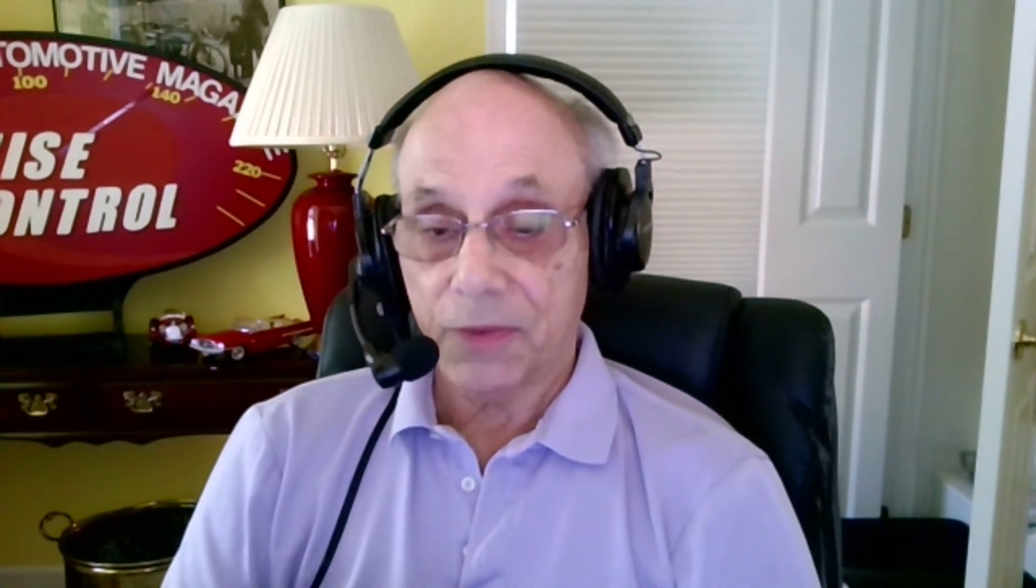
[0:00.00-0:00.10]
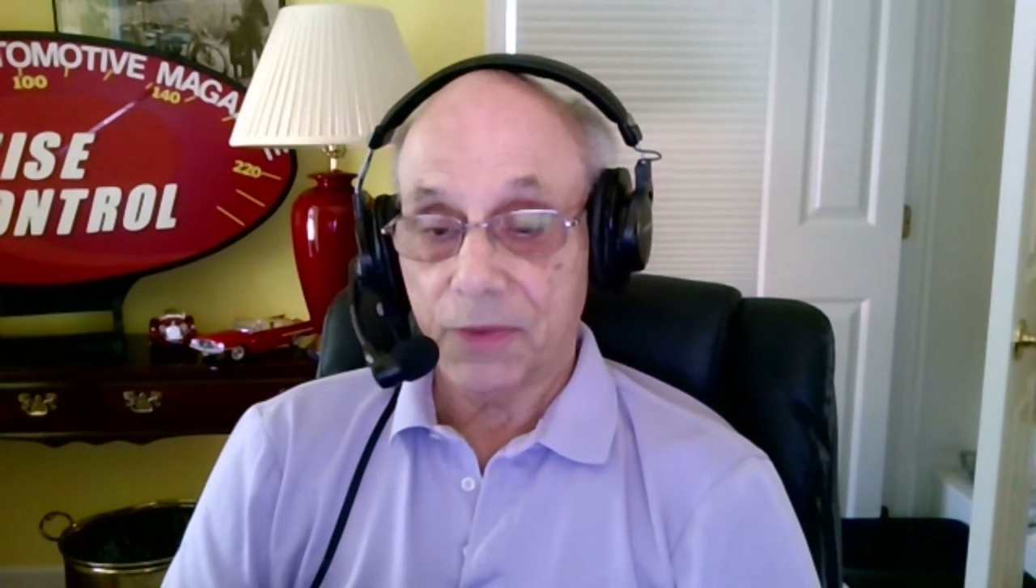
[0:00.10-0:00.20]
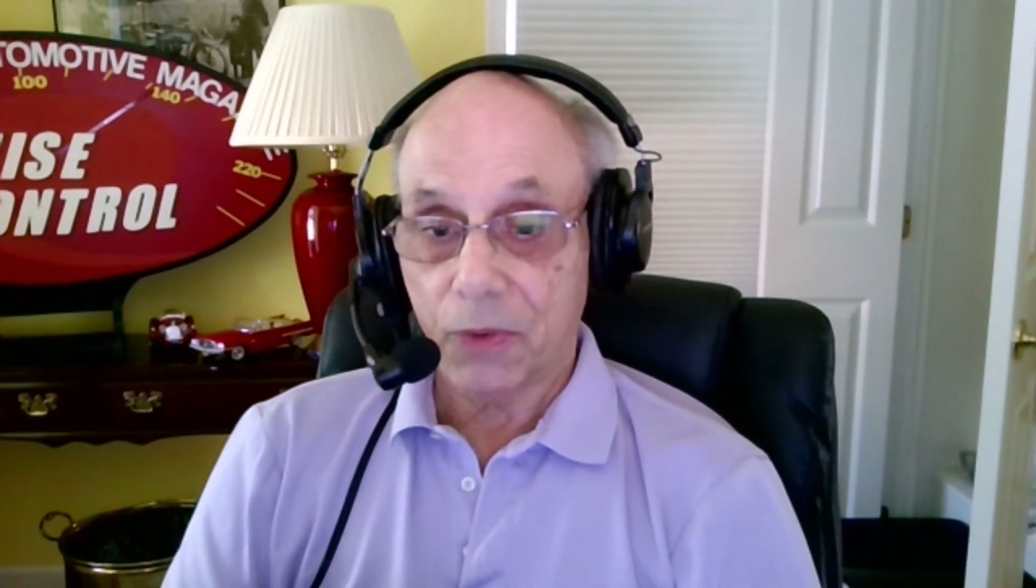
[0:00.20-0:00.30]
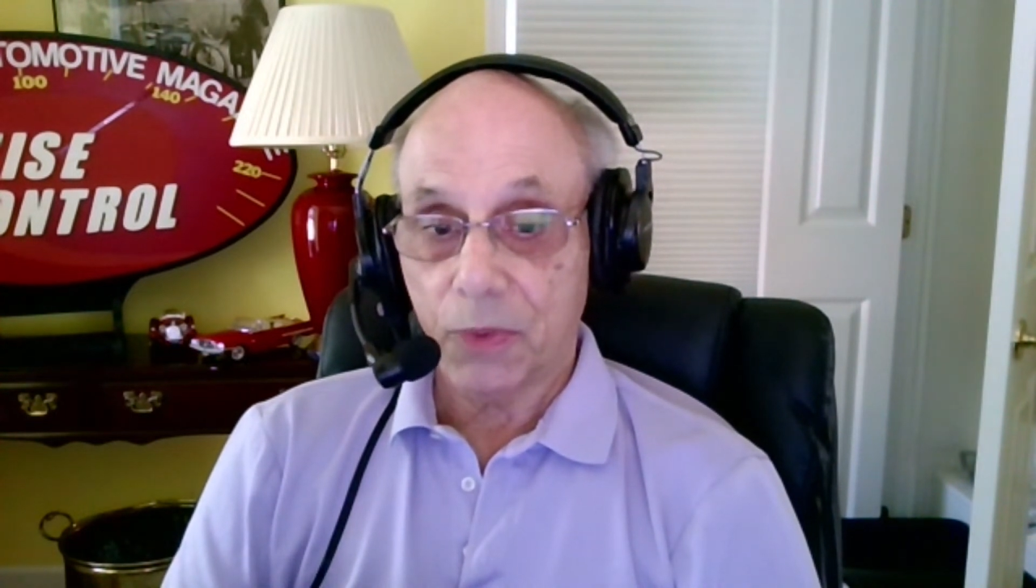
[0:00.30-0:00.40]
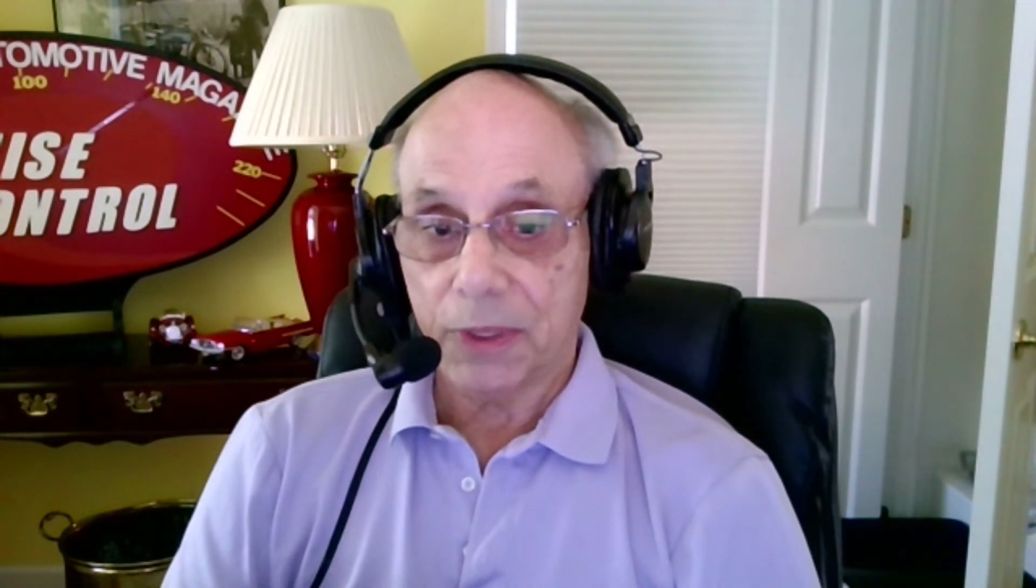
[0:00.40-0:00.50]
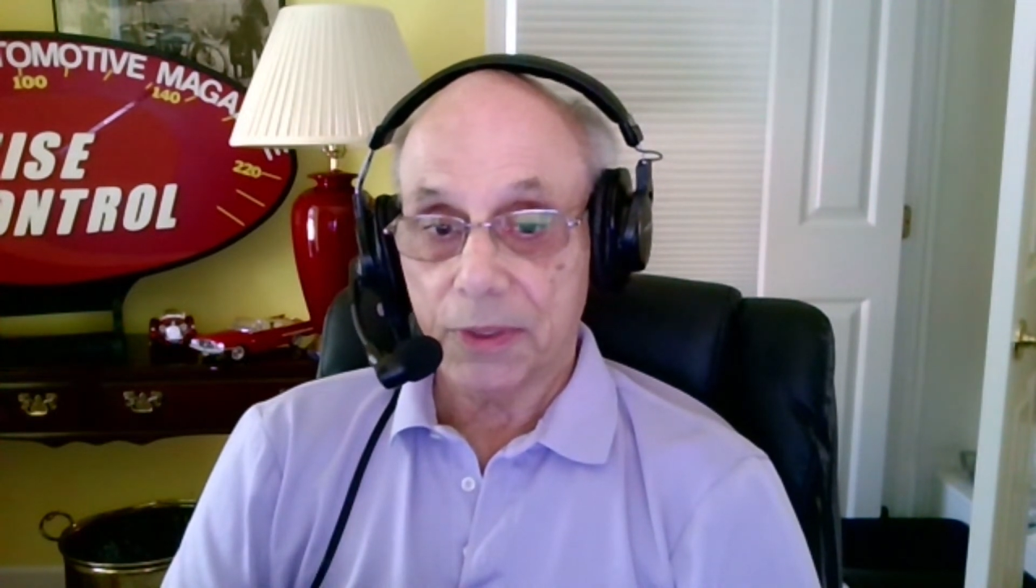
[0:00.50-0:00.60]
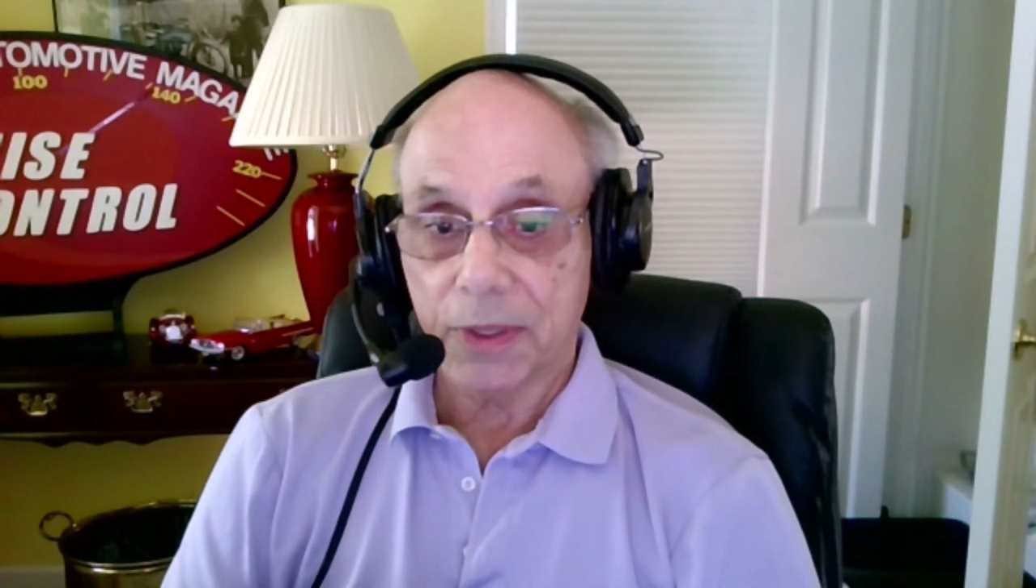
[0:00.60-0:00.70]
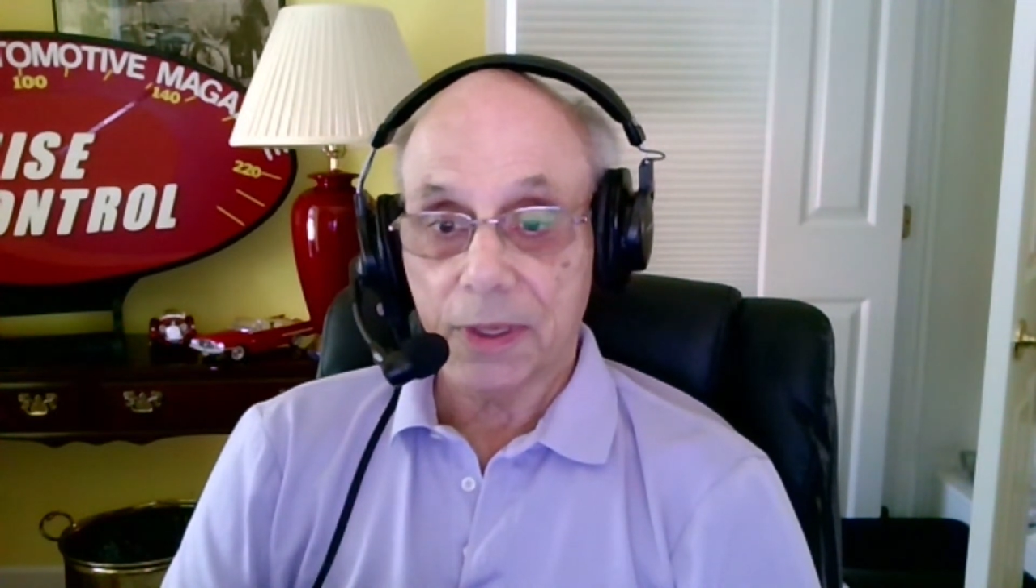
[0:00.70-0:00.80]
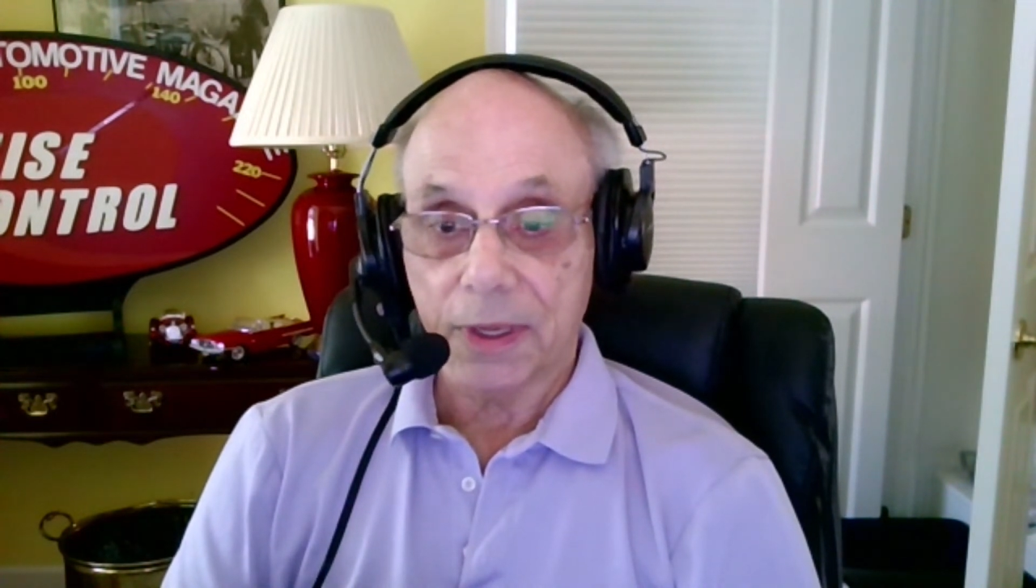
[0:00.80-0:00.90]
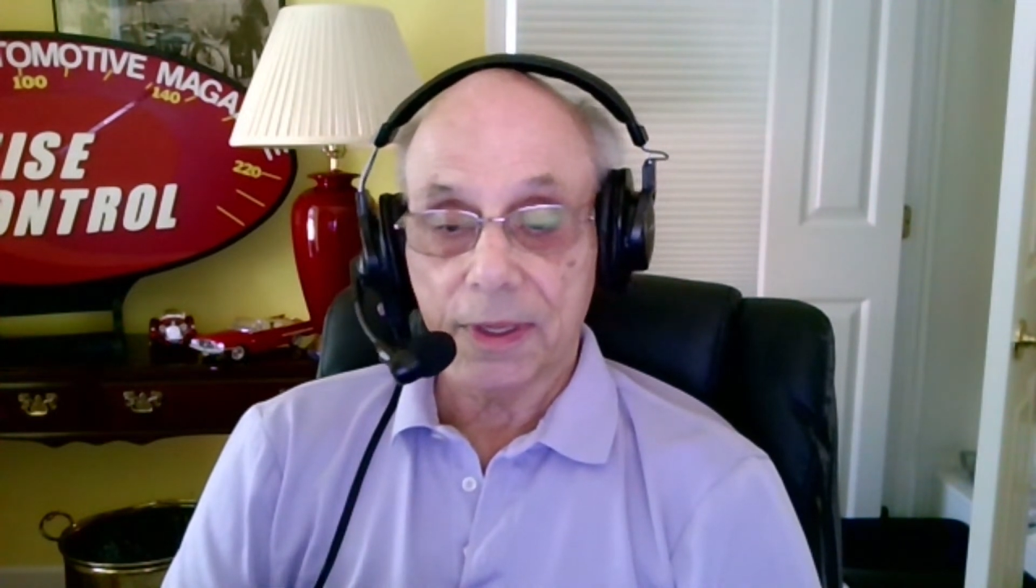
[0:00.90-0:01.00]
very well
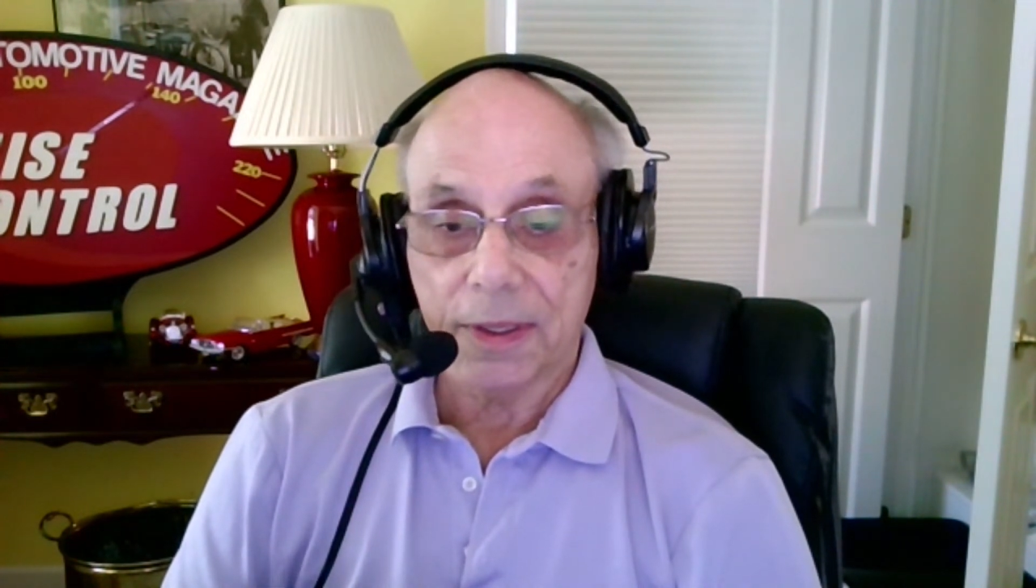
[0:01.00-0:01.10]
done.